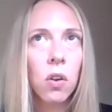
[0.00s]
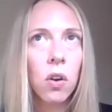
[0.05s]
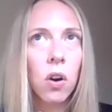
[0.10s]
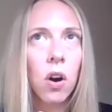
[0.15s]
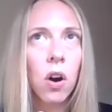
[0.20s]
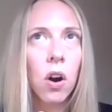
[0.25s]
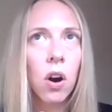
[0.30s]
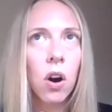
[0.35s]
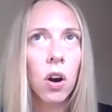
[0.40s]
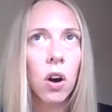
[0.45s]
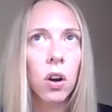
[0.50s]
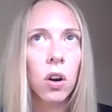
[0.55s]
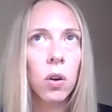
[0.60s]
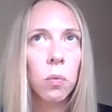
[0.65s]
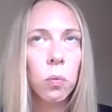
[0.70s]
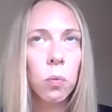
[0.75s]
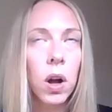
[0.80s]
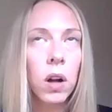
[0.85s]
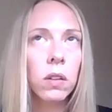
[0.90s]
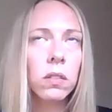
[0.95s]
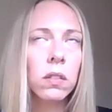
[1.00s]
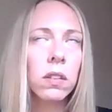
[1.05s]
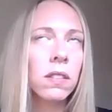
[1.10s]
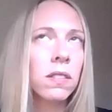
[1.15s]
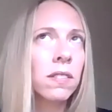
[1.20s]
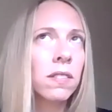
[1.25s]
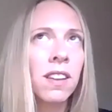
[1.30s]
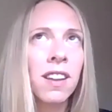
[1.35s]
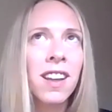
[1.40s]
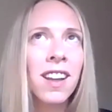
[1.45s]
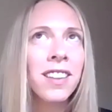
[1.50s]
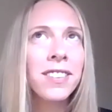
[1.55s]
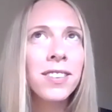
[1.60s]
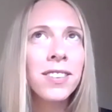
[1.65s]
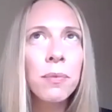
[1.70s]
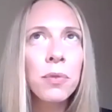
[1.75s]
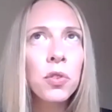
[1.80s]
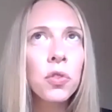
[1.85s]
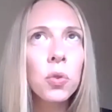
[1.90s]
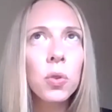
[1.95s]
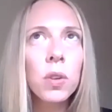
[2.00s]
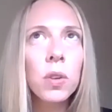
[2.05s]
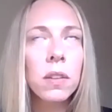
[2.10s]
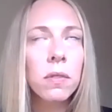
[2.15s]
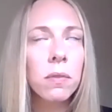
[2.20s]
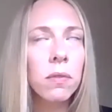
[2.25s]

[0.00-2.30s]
are, well, some story,